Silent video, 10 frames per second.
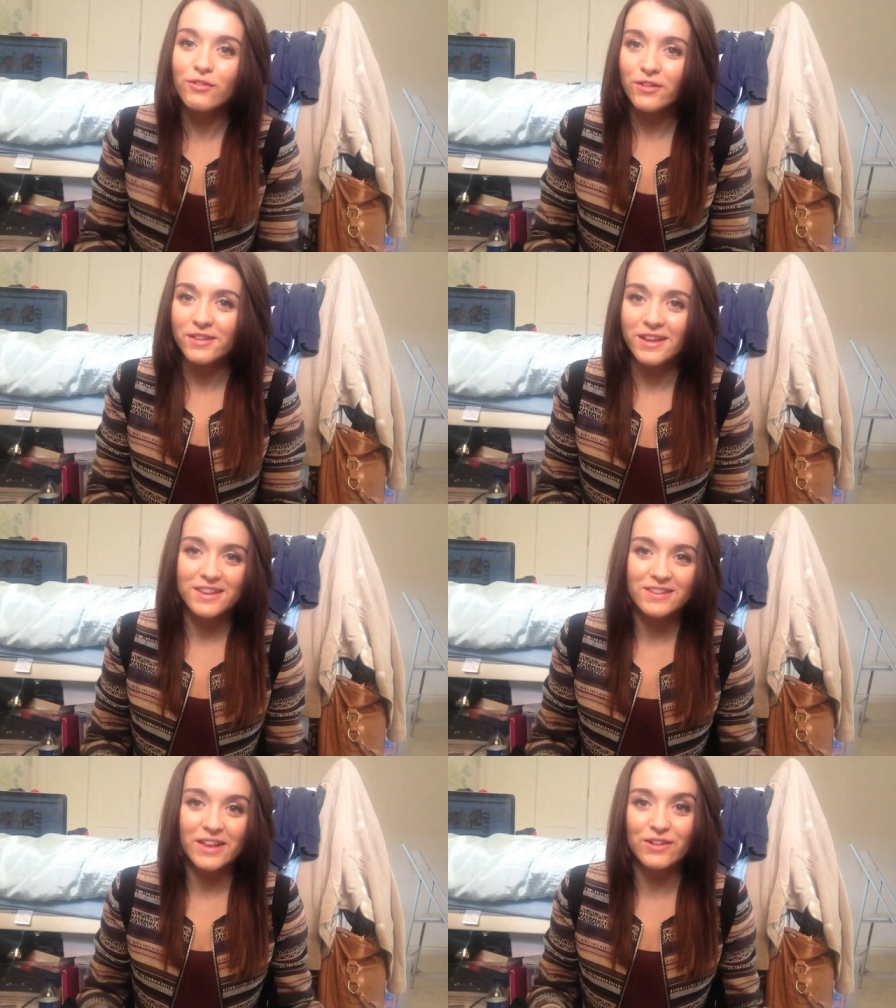I've got
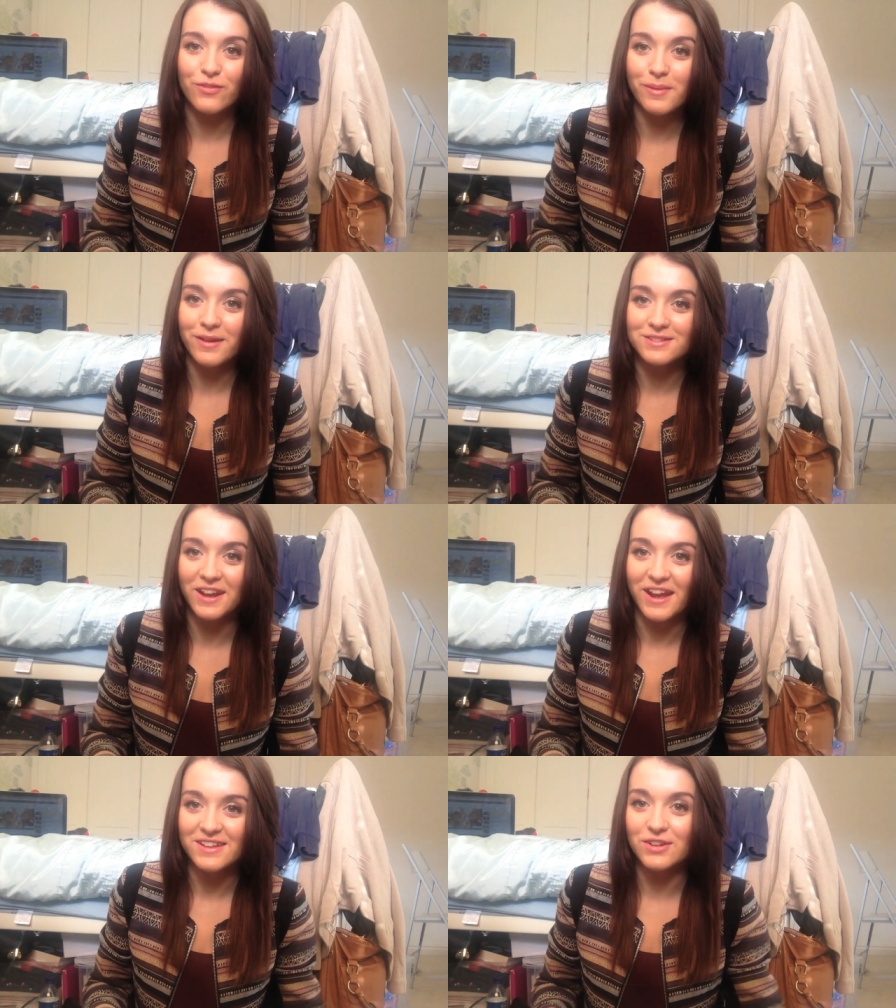the thing from
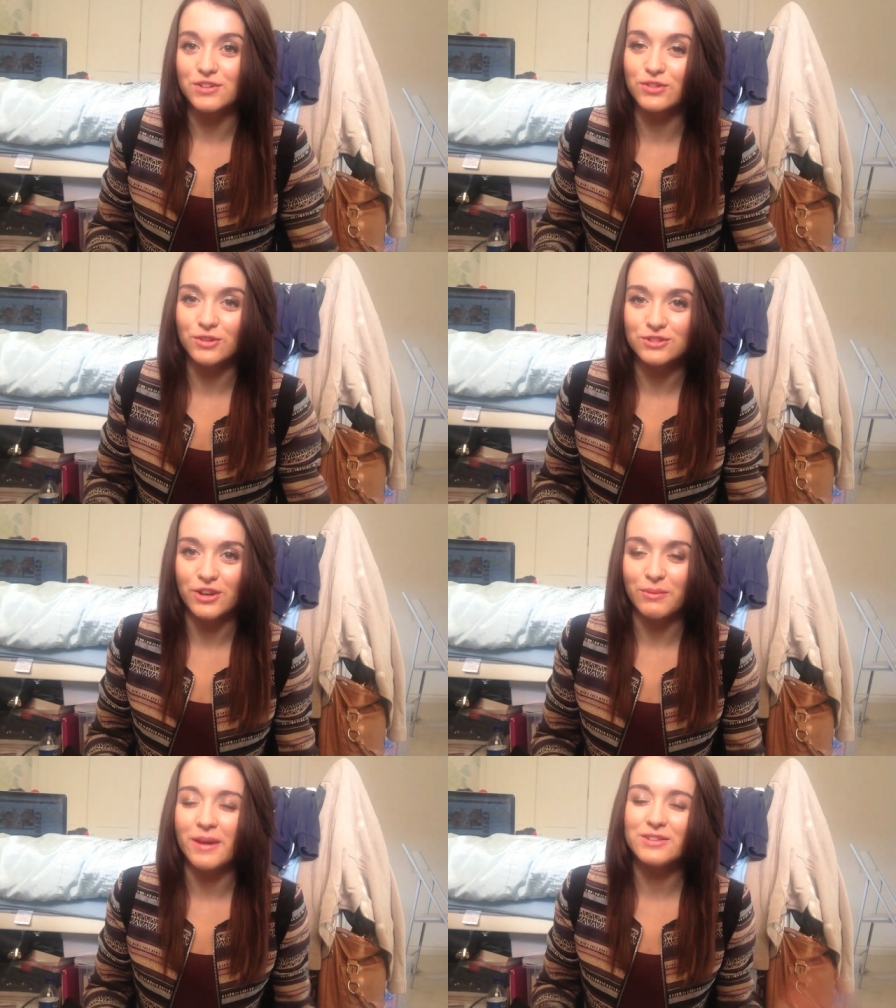downstairs. I just thought I'd show you it.